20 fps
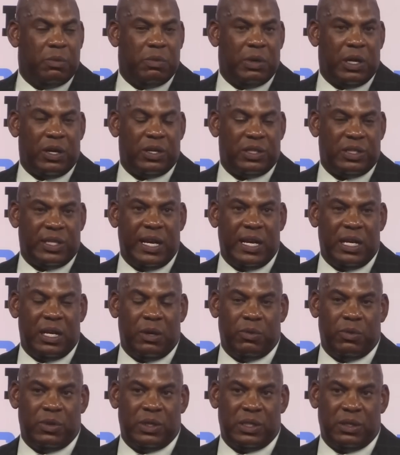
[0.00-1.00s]
But our
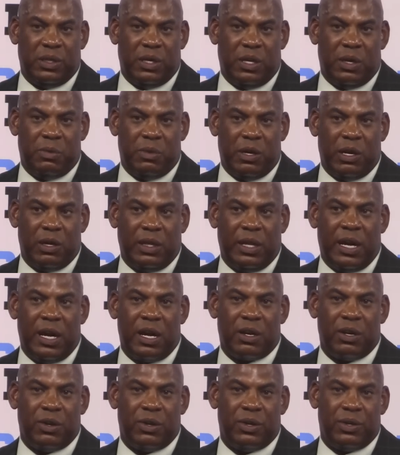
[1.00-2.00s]
stadium was our, our
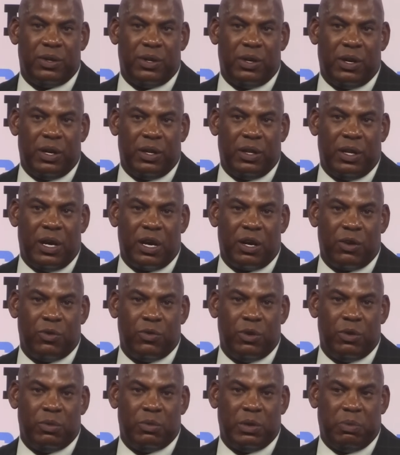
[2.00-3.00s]
locker, our locker
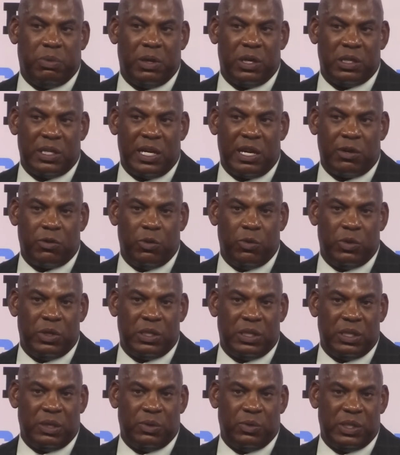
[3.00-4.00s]
room, the players' locker room
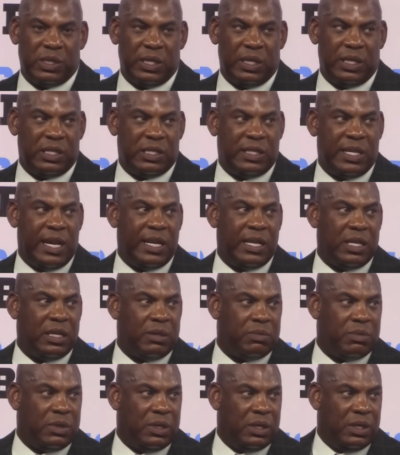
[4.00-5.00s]
was was in the
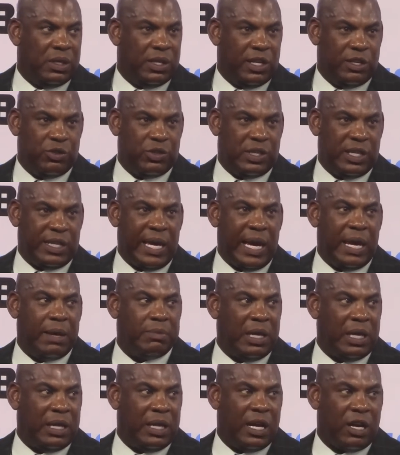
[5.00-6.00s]
stadium. They used the game
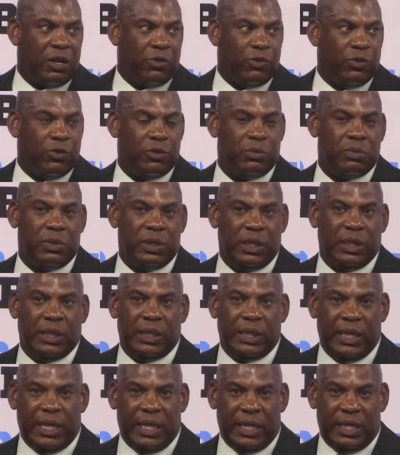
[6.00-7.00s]
day locker room,
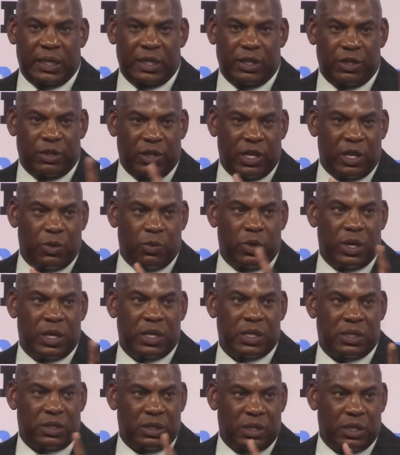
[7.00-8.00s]
and you know there
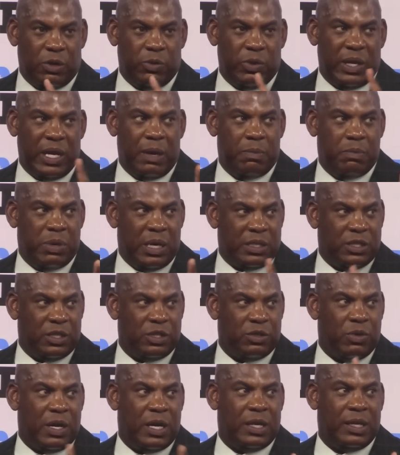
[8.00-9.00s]
was you know we had buses
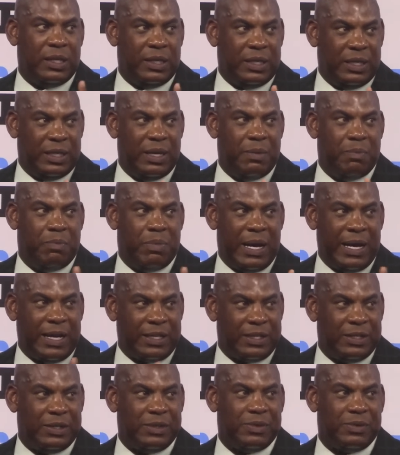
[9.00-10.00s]
running and then
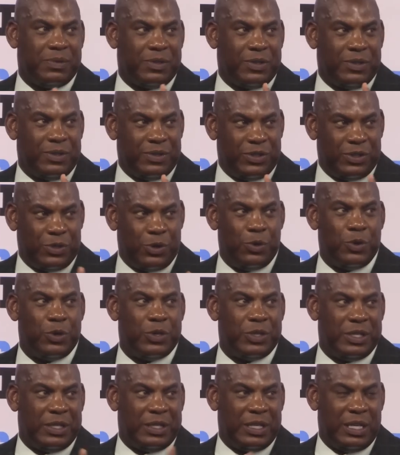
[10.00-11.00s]
bikes and
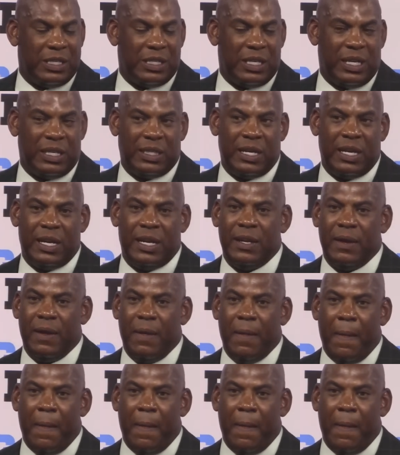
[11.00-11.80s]
scooters and things like that.